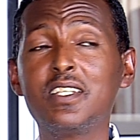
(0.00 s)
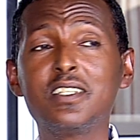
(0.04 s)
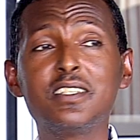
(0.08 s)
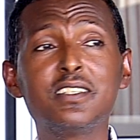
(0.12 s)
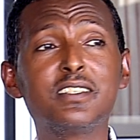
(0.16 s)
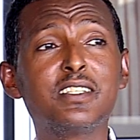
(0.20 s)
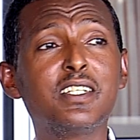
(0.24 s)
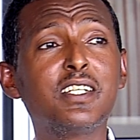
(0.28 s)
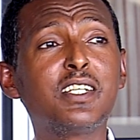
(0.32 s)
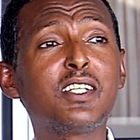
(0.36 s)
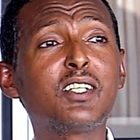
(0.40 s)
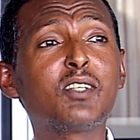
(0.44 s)

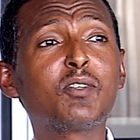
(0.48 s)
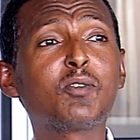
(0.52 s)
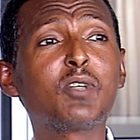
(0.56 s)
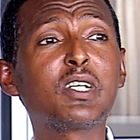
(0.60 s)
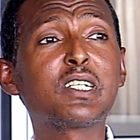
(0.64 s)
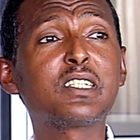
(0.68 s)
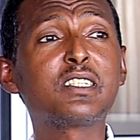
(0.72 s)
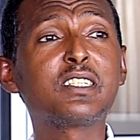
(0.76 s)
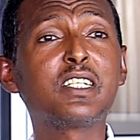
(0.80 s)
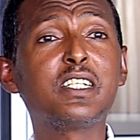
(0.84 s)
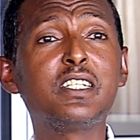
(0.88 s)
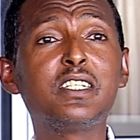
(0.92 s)
Then
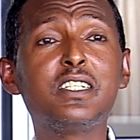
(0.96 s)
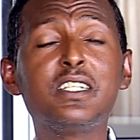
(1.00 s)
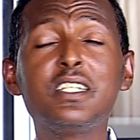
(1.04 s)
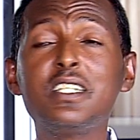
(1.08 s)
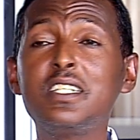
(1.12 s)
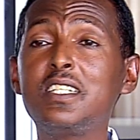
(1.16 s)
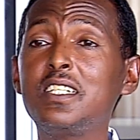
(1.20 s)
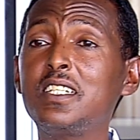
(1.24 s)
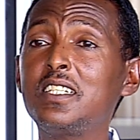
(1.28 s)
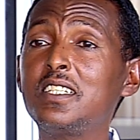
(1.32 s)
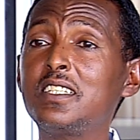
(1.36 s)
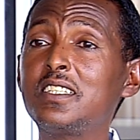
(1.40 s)
what they
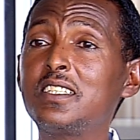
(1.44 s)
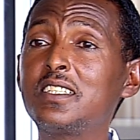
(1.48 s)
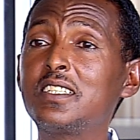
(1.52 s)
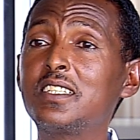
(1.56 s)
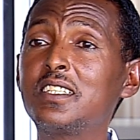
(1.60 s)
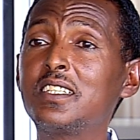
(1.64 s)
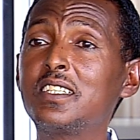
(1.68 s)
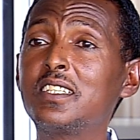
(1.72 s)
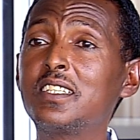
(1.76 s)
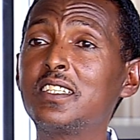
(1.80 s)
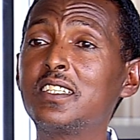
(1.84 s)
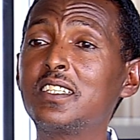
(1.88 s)
did is
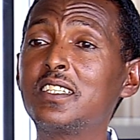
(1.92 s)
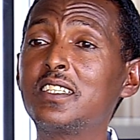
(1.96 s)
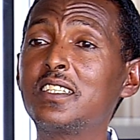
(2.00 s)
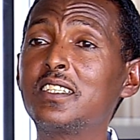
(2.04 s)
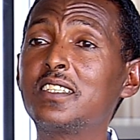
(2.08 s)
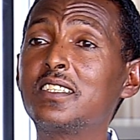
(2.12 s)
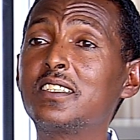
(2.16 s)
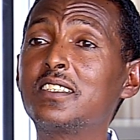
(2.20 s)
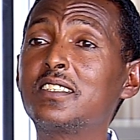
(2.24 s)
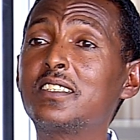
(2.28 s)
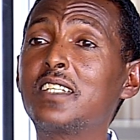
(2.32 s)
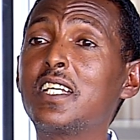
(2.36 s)

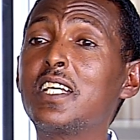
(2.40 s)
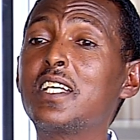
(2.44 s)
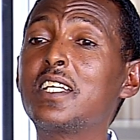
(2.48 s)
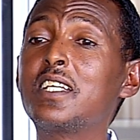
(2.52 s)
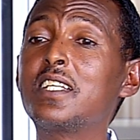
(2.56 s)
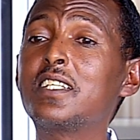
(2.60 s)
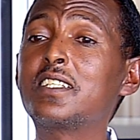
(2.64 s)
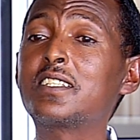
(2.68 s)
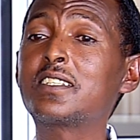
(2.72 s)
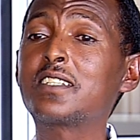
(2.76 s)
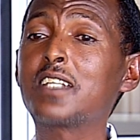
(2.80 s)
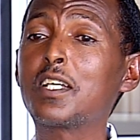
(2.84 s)
they
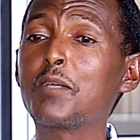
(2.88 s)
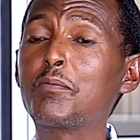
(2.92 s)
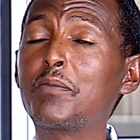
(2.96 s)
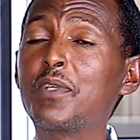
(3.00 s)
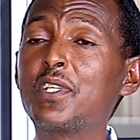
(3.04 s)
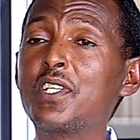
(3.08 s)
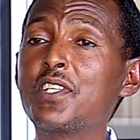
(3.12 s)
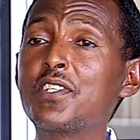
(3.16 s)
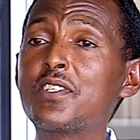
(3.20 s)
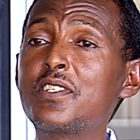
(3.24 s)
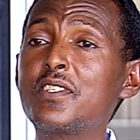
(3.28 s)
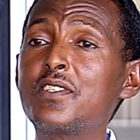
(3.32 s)

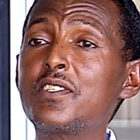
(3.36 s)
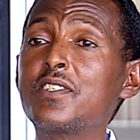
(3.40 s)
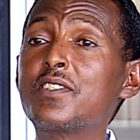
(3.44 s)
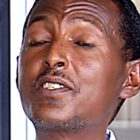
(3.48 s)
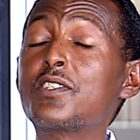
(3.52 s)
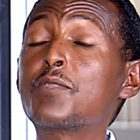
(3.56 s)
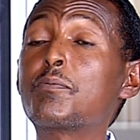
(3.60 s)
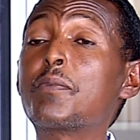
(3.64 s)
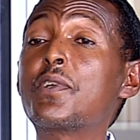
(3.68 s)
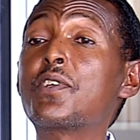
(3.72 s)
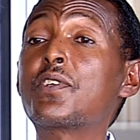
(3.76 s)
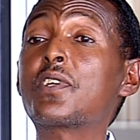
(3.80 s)
established this
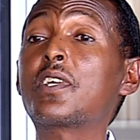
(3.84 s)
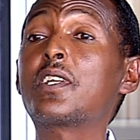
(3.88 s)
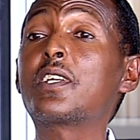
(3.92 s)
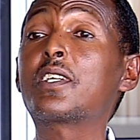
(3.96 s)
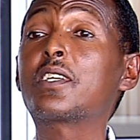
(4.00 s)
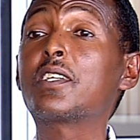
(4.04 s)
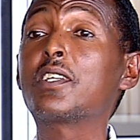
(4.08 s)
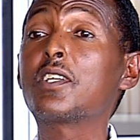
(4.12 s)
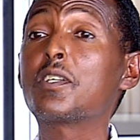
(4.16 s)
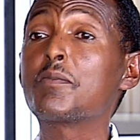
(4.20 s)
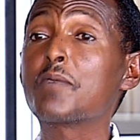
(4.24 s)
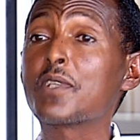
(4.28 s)
special
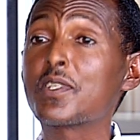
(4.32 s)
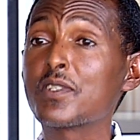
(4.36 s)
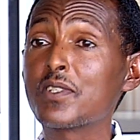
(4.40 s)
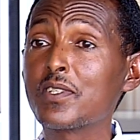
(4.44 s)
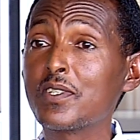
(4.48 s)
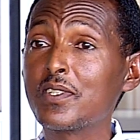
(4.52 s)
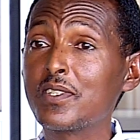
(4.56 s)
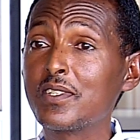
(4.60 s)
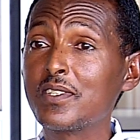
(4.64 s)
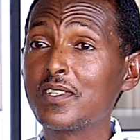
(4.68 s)
economic zone.